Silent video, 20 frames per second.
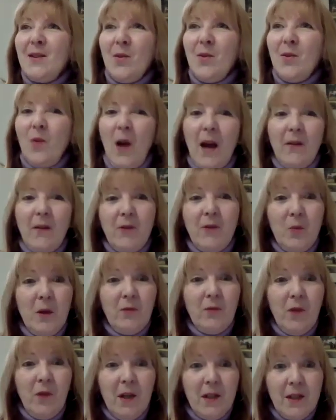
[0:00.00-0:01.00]
so after
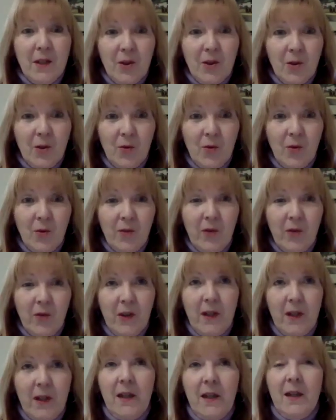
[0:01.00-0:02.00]
we read a
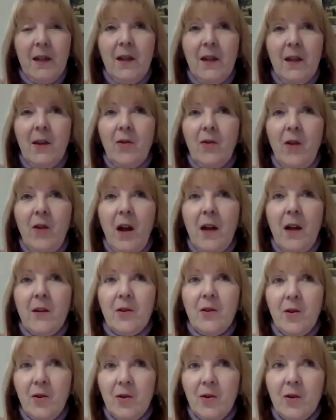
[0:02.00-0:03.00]
story or had
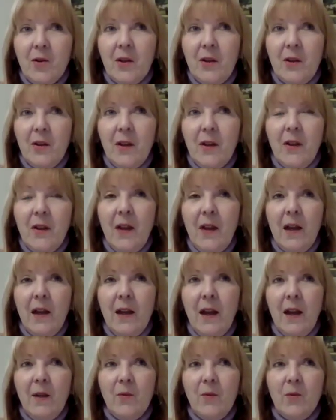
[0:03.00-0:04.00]
a cuddle,
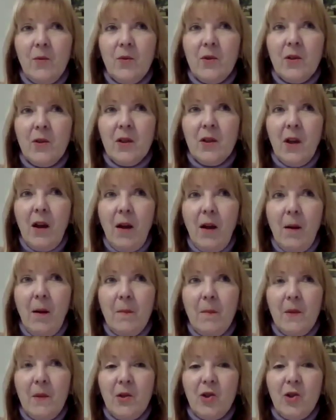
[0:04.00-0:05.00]
then I would
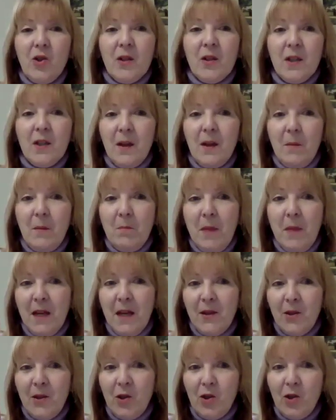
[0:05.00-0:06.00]
just
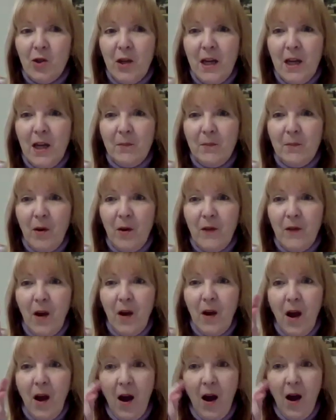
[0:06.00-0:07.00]
make the shape of
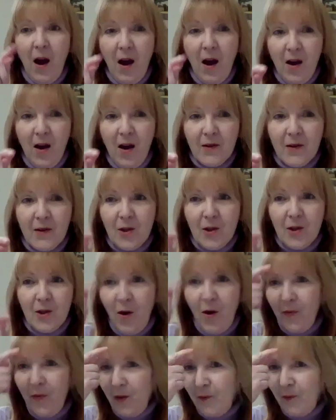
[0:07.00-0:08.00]
a heart
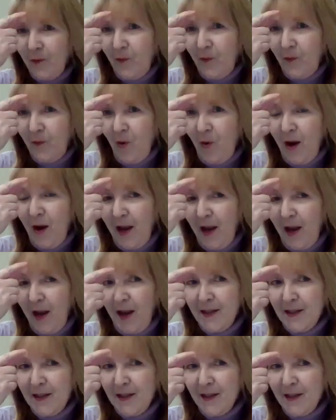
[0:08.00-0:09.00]
on their
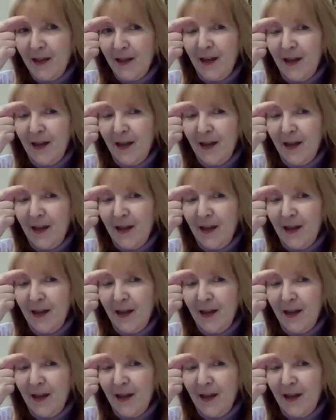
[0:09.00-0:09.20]
forehead,